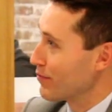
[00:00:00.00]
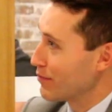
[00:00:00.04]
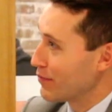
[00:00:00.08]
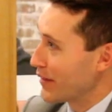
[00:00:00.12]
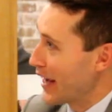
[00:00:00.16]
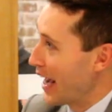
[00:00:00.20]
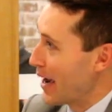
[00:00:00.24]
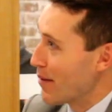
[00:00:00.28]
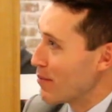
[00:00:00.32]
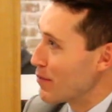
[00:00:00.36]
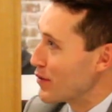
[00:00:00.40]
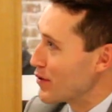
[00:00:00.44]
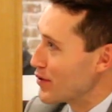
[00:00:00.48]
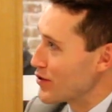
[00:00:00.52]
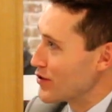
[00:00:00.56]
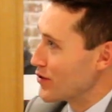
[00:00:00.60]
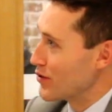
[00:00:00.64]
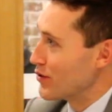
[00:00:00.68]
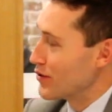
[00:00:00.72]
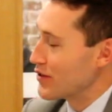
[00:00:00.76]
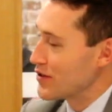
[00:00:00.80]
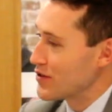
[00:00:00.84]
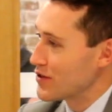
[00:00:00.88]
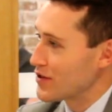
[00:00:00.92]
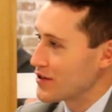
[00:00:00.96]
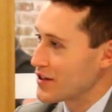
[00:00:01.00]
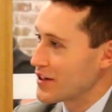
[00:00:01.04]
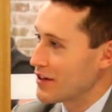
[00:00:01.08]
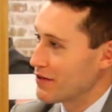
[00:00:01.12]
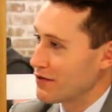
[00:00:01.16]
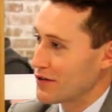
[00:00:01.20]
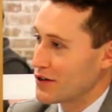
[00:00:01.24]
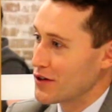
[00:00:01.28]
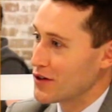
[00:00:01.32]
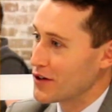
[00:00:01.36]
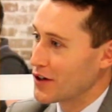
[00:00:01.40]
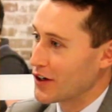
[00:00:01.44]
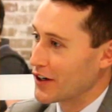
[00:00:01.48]
cameras and all this sort of
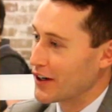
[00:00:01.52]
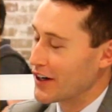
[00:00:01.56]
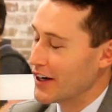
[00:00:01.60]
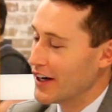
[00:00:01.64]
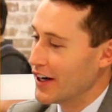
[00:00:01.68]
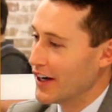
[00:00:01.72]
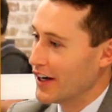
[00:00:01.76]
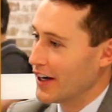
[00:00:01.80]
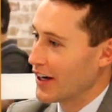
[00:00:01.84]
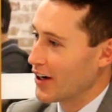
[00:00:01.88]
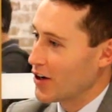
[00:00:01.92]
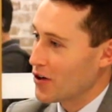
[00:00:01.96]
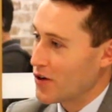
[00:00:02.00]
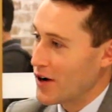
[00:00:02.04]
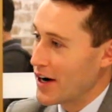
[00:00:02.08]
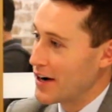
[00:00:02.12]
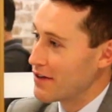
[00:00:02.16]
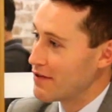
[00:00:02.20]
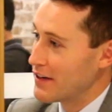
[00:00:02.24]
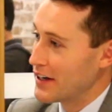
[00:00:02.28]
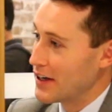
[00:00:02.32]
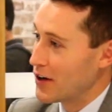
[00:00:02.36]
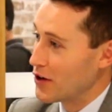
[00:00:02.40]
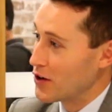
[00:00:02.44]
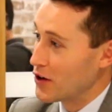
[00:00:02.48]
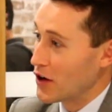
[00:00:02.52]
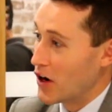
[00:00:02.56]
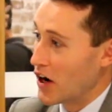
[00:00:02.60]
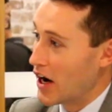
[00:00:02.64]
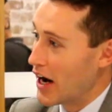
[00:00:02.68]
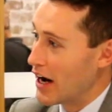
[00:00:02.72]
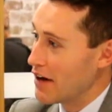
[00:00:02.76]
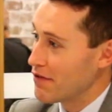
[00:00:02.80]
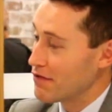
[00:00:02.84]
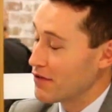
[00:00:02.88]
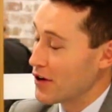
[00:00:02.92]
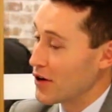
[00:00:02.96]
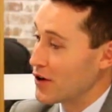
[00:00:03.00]
stuff. You can create a video on your
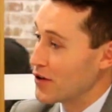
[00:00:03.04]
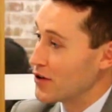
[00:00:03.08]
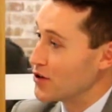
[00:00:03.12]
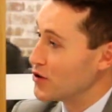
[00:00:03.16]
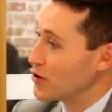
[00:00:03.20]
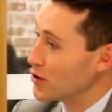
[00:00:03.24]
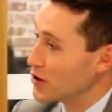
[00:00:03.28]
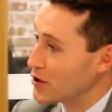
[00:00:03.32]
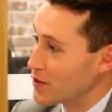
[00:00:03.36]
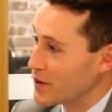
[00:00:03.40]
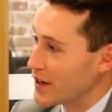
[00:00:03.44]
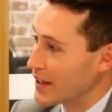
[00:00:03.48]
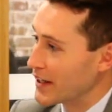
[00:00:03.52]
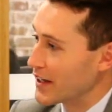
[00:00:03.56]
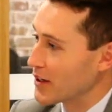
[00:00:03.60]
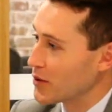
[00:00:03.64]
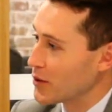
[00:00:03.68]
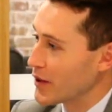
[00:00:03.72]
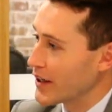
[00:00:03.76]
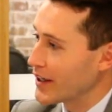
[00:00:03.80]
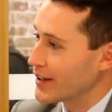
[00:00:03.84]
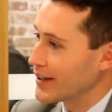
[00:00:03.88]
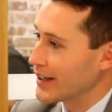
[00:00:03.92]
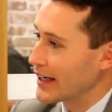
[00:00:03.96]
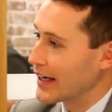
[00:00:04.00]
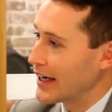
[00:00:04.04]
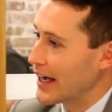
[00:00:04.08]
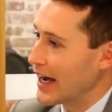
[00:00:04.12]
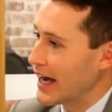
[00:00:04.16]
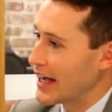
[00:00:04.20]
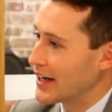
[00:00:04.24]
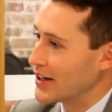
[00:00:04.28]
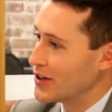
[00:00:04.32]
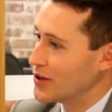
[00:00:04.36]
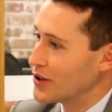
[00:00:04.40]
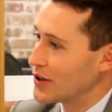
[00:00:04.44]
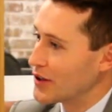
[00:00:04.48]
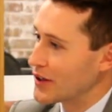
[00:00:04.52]
iPhone, do it really quickly,
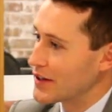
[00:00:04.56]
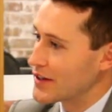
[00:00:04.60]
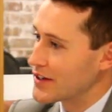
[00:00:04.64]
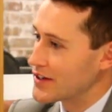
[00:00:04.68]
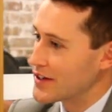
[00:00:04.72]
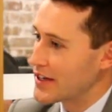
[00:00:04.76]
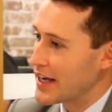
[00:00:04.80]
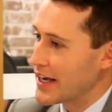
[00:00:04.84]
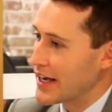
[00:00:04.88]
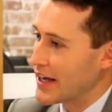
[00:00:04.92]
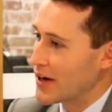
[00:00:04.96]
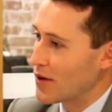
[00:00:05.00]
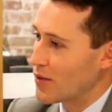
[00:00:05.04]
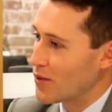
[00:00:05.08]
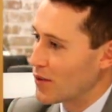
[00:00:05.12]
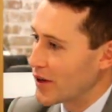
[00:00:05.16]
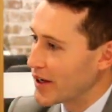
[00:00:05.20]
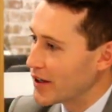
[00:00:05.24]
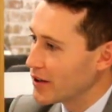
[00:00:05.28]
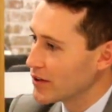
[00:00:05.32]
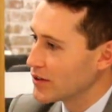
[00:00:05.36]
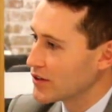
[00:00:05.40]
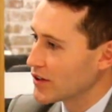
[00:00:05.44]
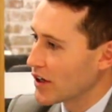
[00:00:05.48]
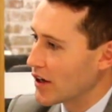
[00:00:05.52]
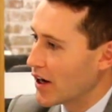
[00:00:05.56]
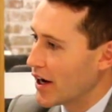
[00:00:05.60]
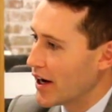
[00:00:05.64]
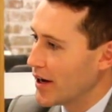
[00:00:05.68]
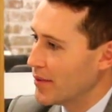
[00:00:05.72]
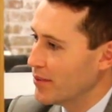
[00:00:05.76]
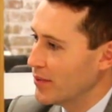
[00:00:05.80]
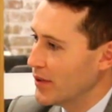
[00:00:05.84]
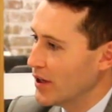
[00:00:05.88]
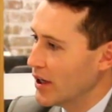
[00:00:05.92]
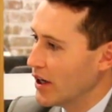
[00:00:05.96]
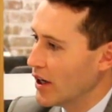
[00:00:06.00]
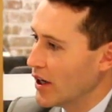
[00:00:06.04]
and you can see in real
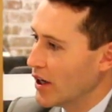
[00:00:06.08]
time